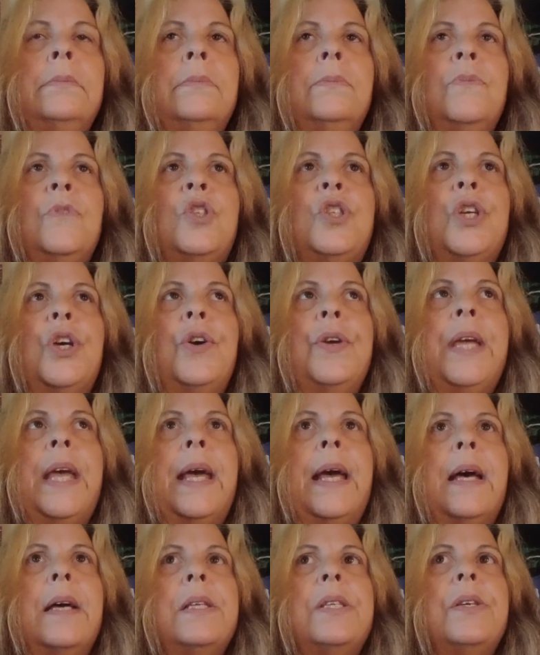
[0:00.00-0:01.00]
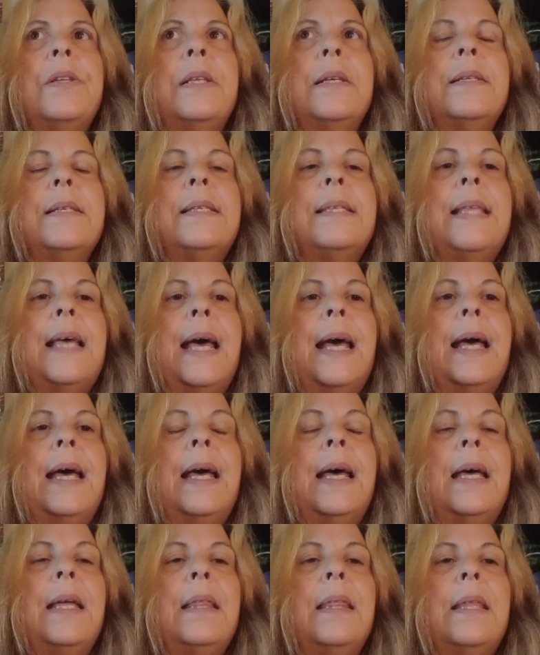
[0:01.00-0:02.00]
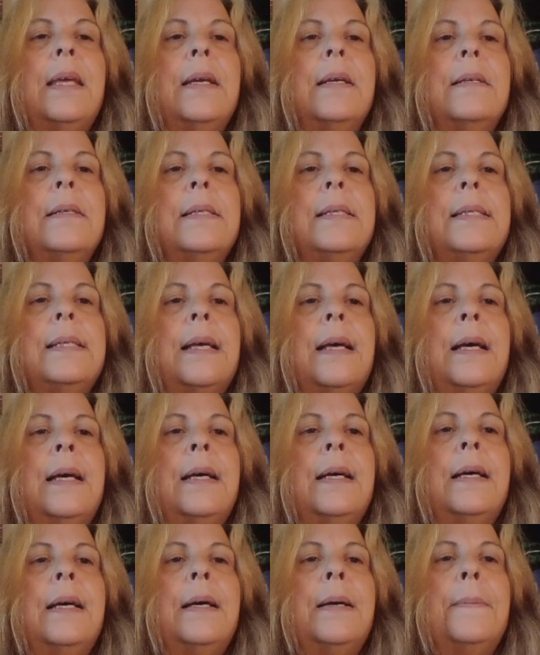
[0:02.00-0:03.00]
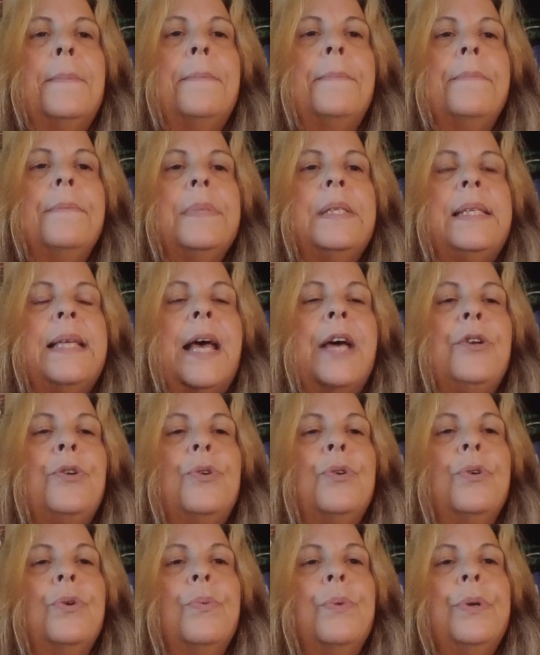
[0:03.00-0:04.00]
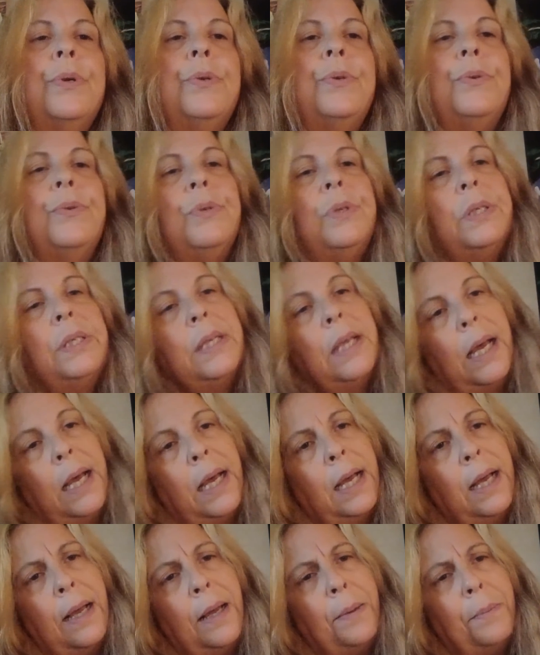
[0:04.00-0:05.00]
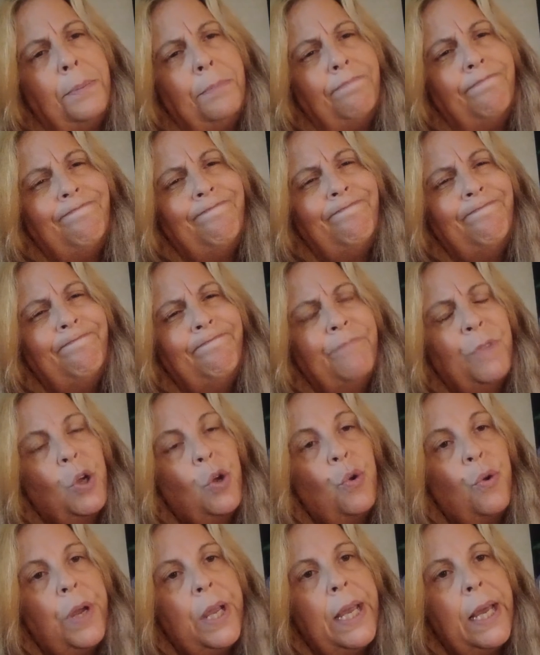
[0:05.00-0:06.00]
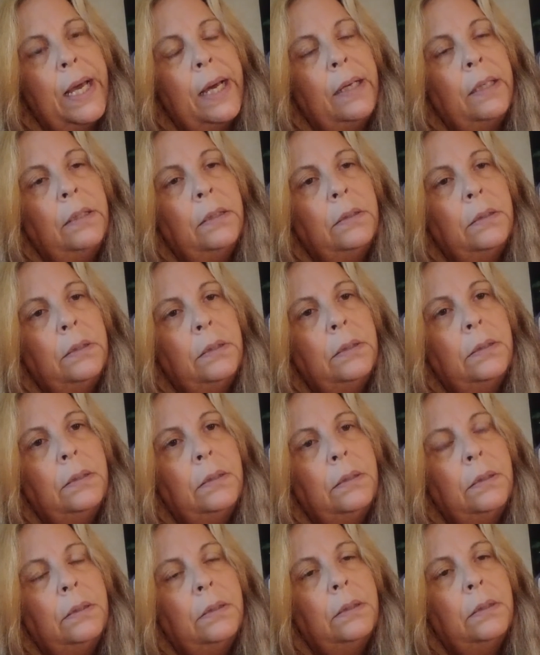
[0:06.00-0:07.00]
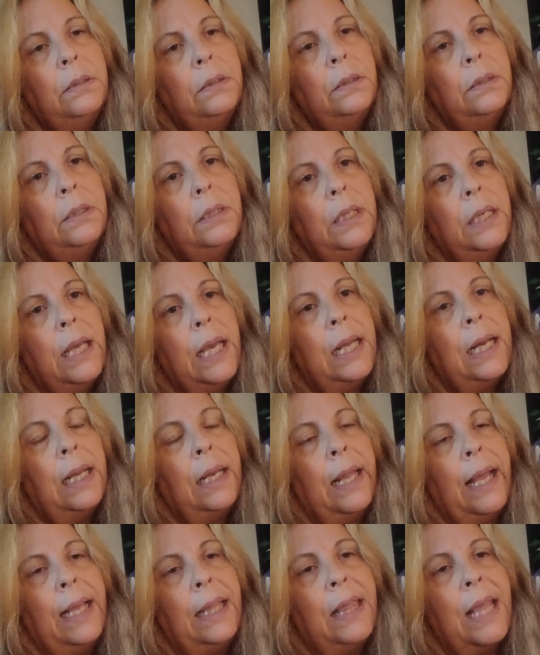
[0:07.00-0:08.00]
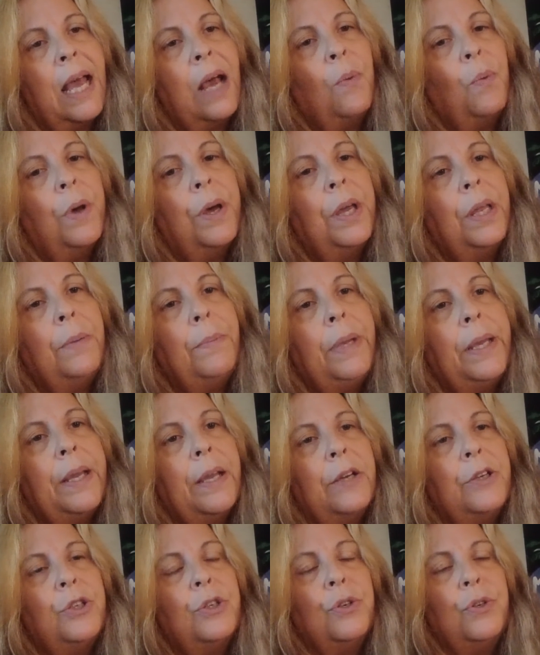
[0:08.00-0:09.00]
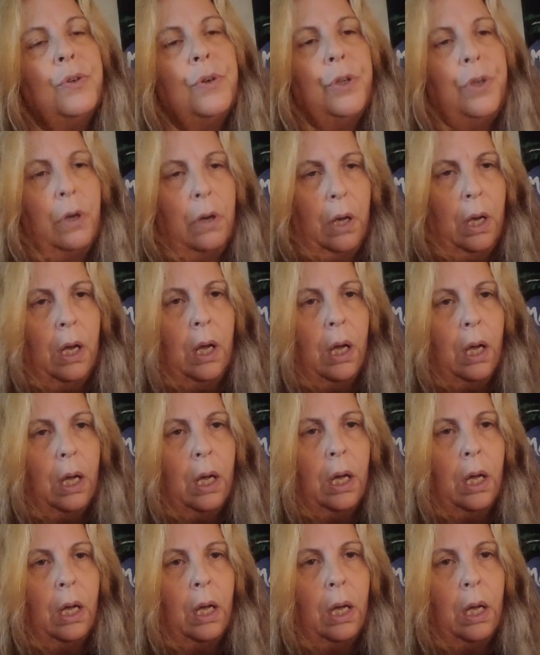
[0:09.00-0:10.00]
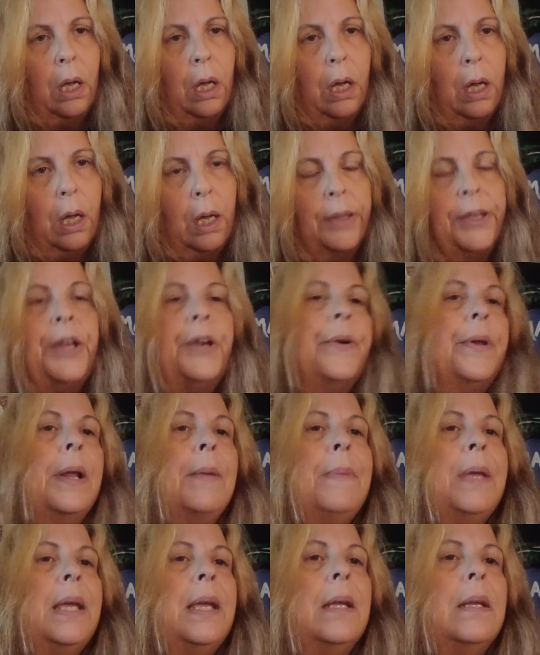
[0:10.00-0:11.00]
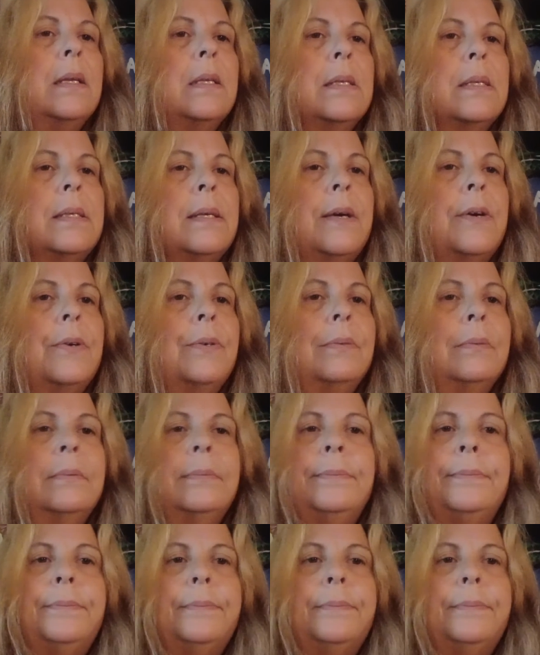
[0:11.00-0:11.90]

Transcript: so yeah, so there's that. There's Sadhguru's Kriya. And I like that one because you're doing your you know what I mean? So